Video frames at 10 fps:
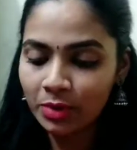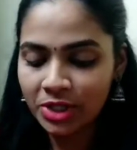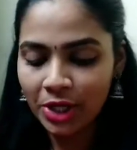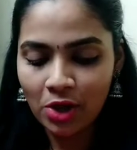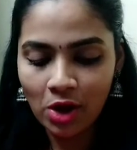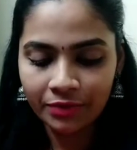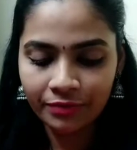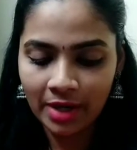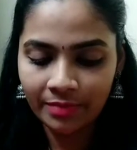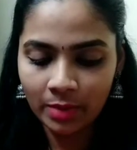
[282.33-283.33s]
which I got
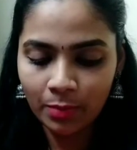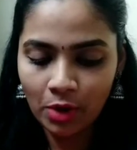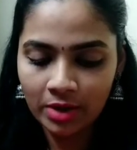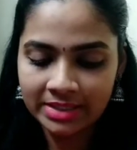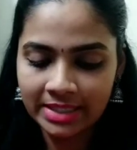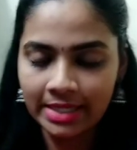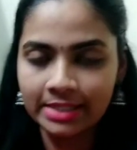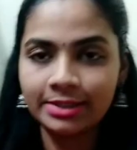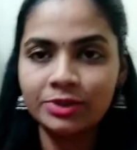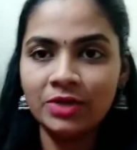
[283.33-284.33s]
from the box
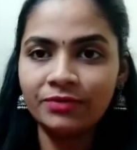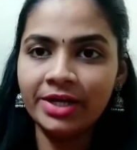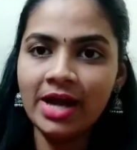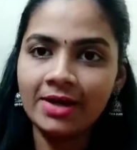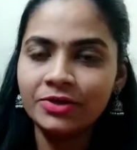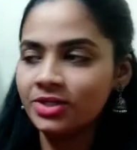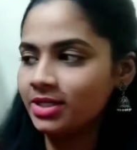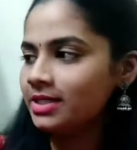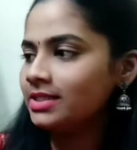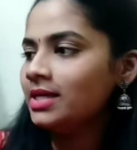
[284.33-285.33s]
is Jeffrey
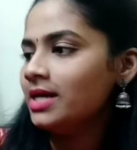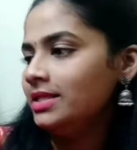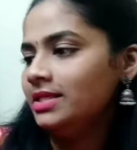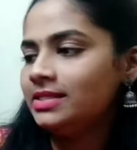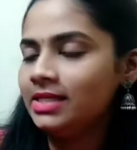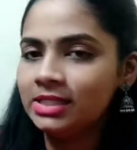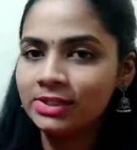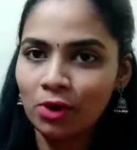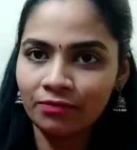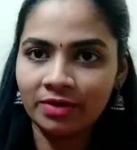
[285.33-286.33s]
Archer's The Sins
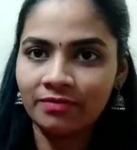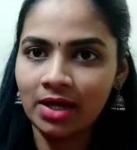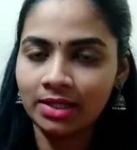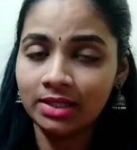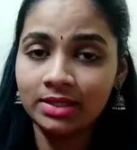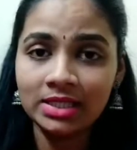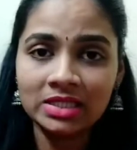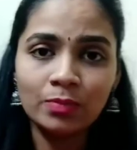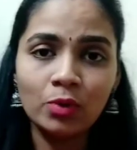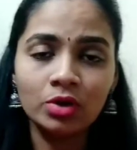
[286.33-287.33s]
of the Father.
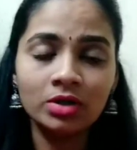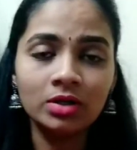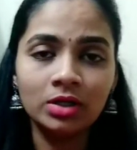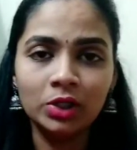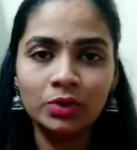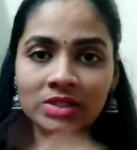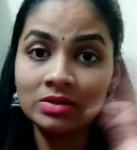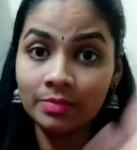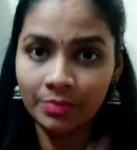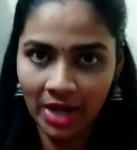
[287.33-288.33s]
This book looks
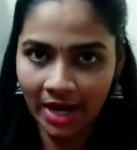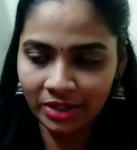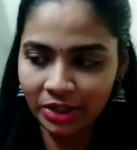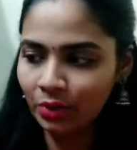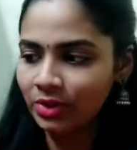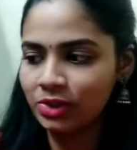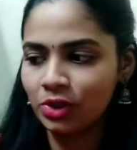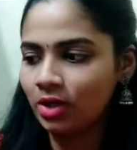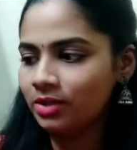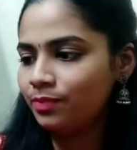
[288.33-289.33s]
brand new. It's
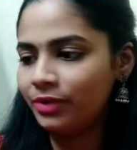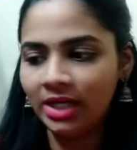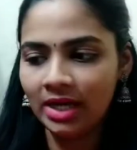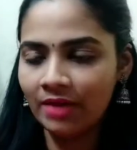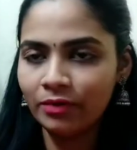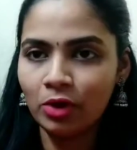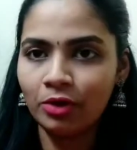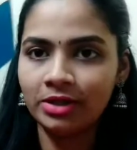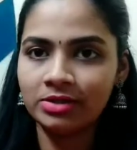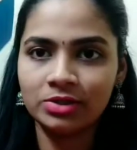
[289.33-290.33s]
not pre-loved
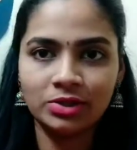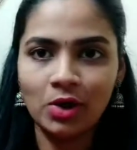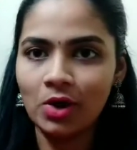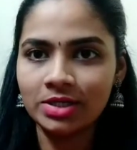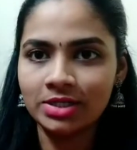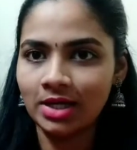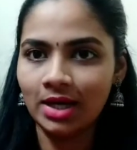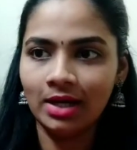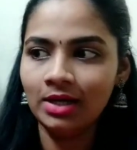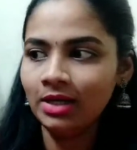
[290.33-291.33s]
or it's not uh,